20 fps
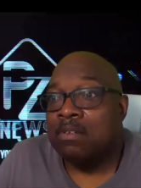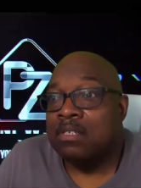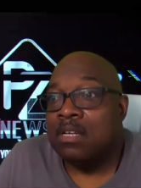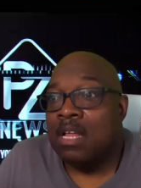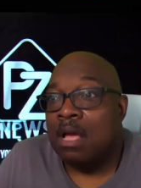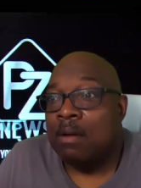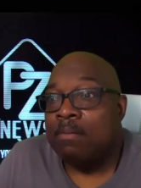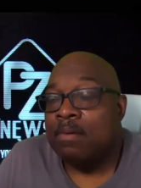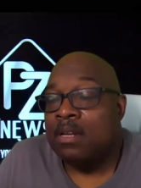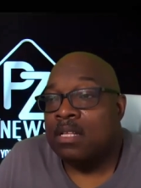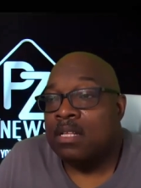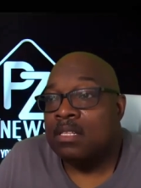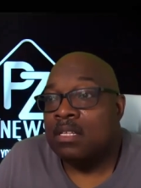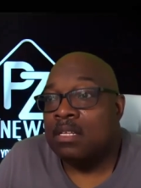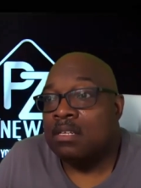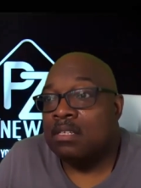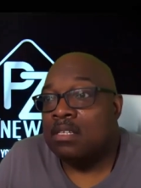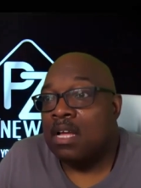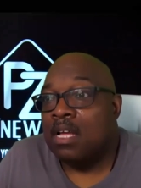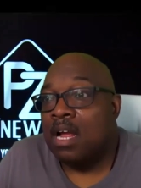dominate the
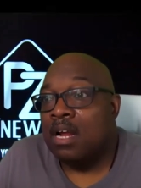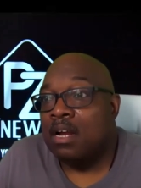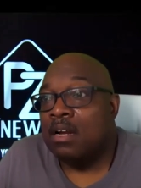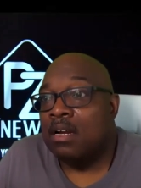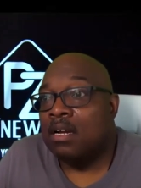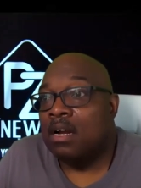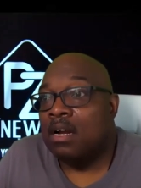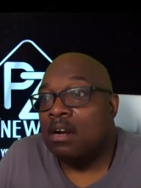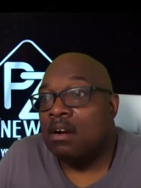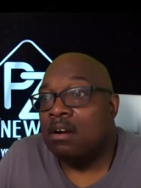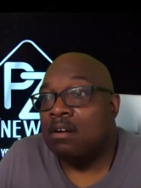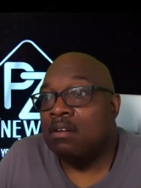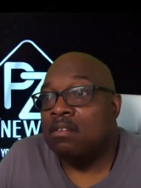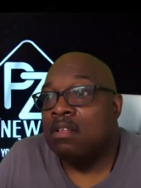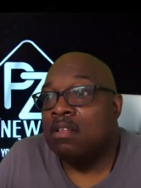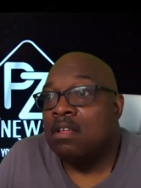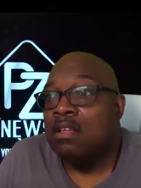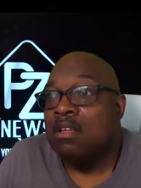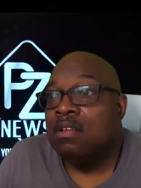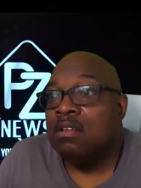entire earth
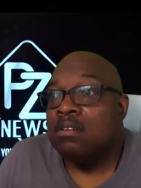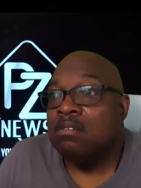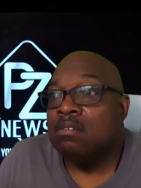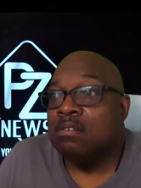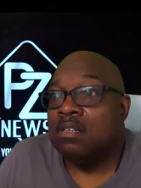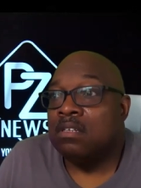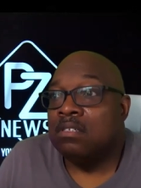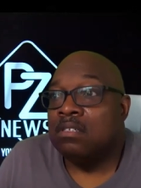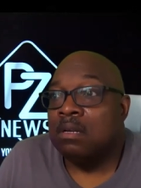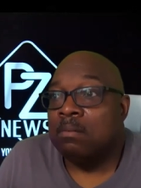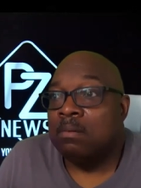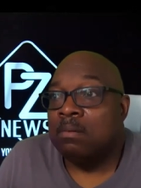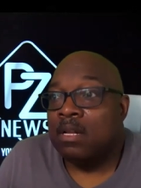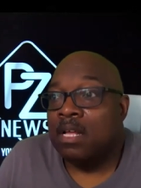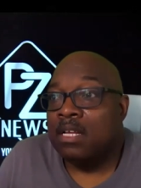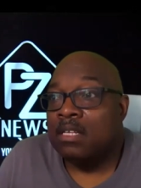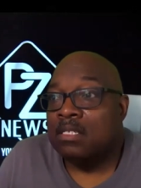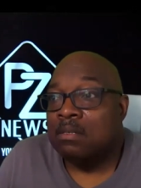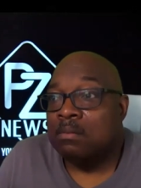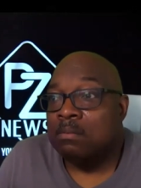during the
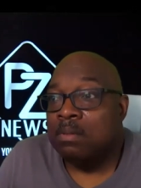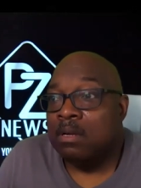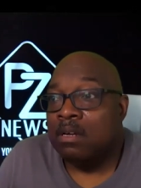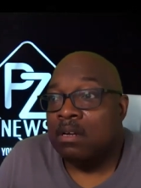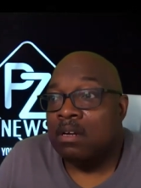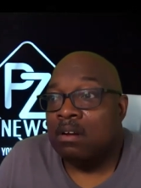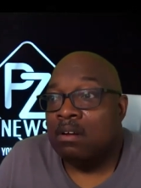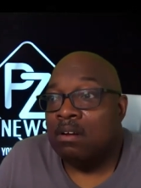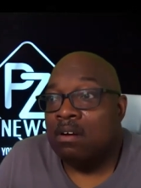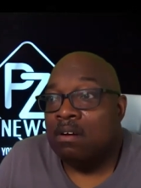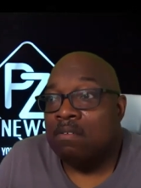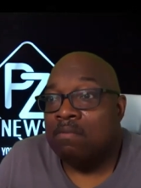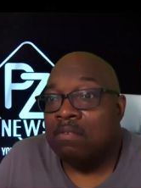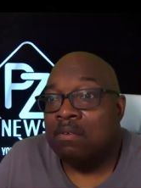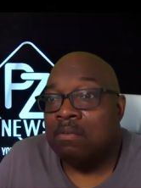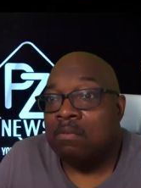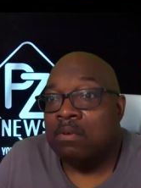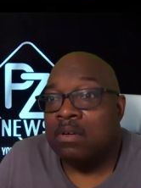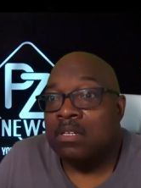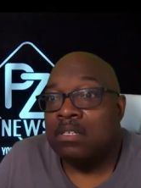tribulation period, over
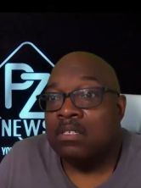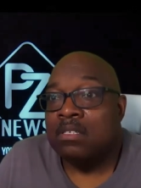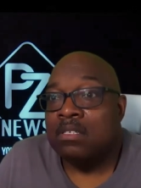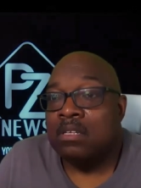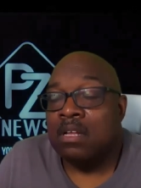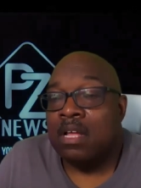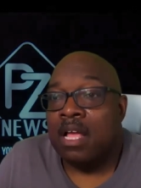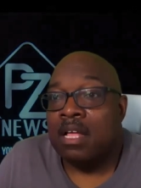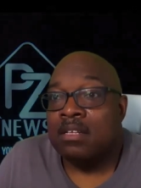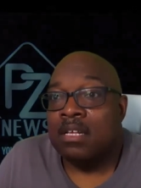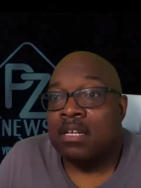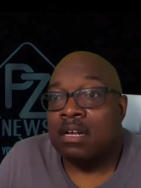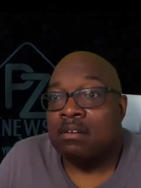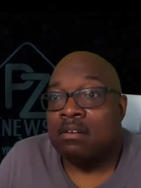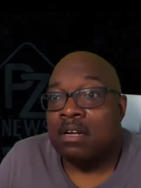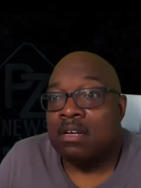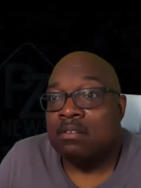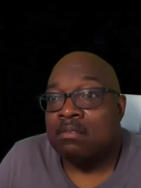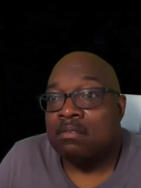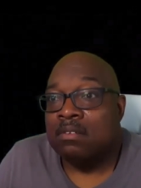which the
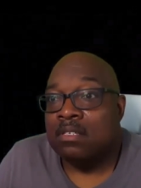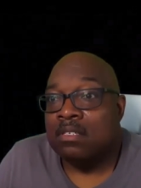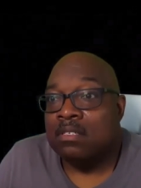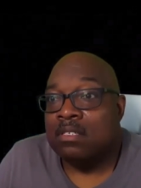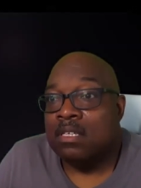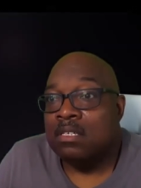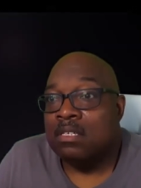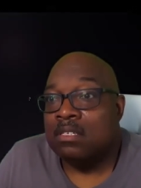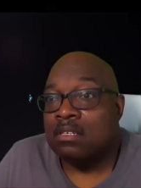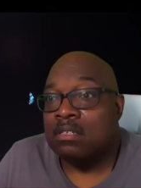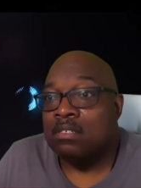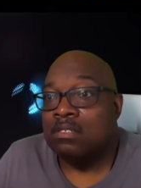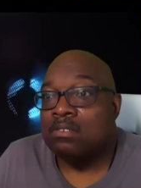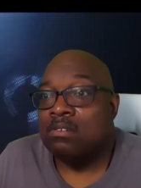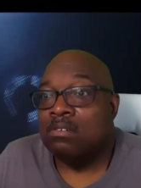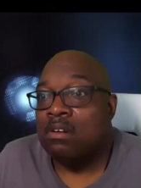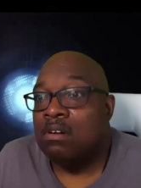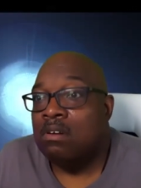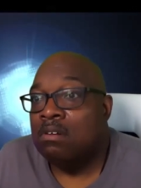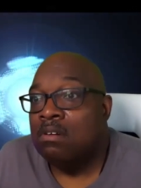Antichrist will seize
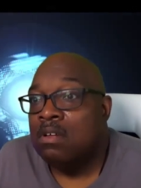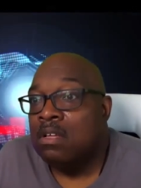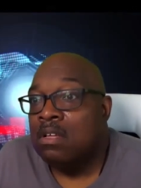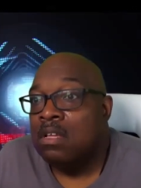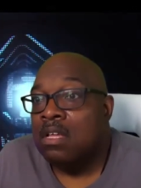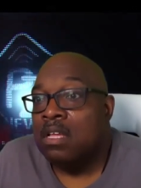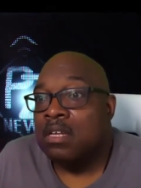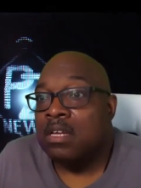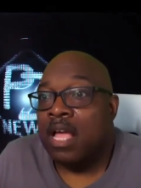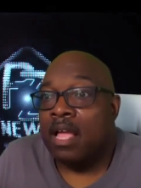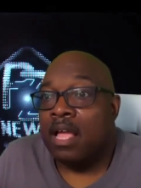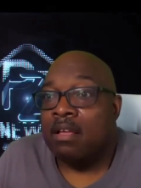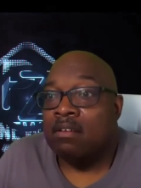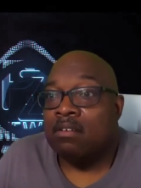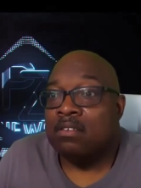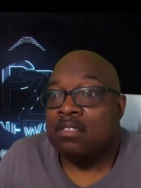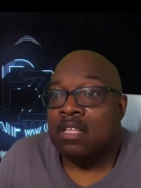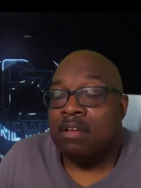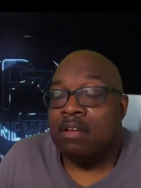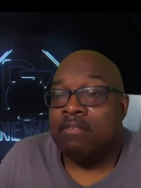control. Daniel
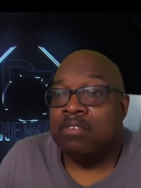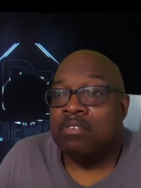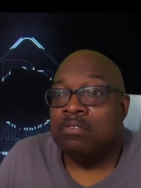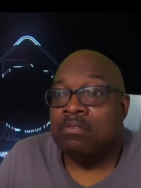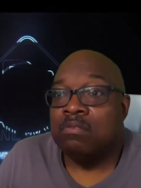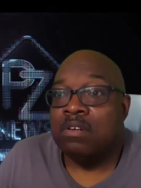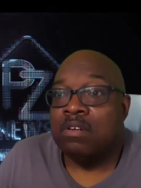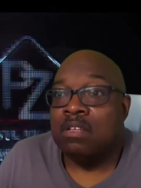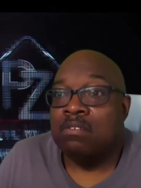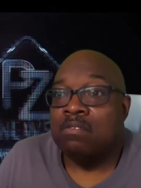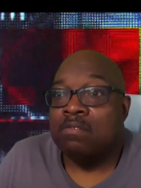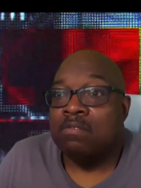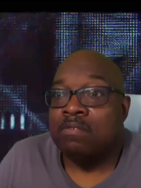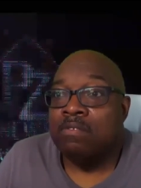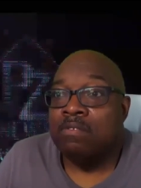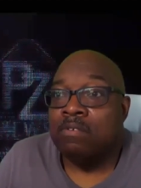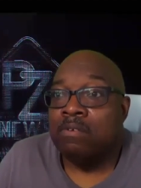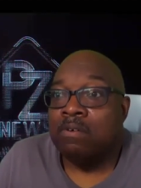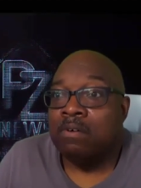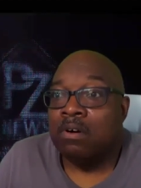seven twenty
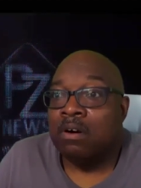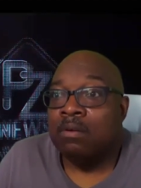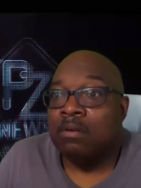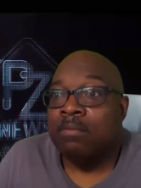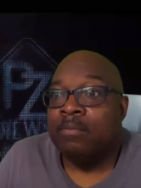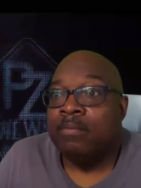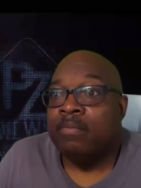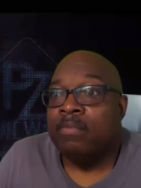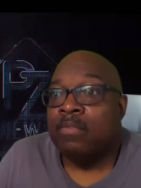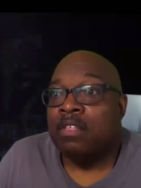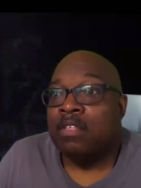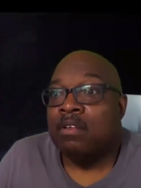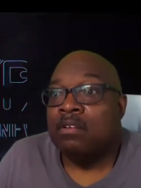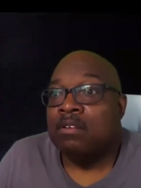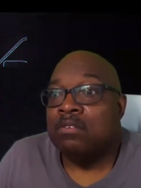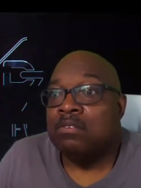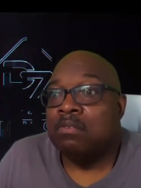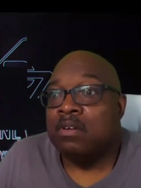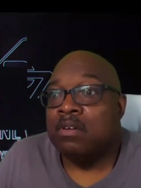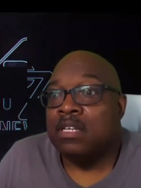four
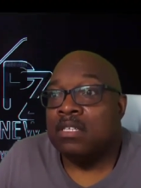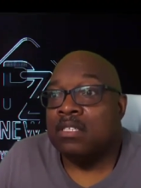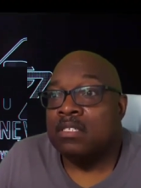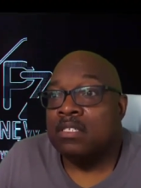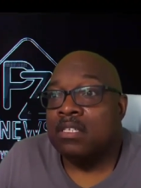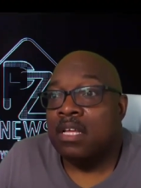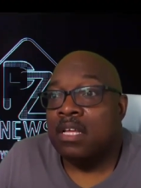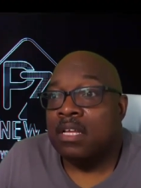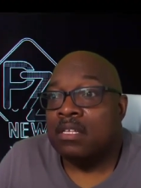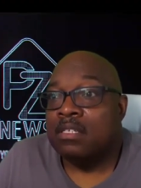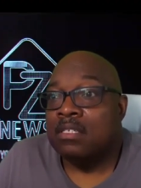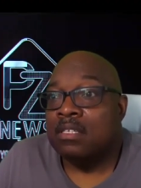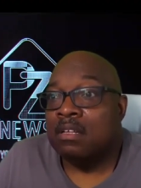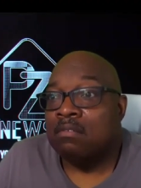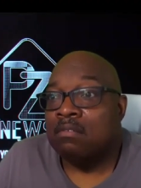26 in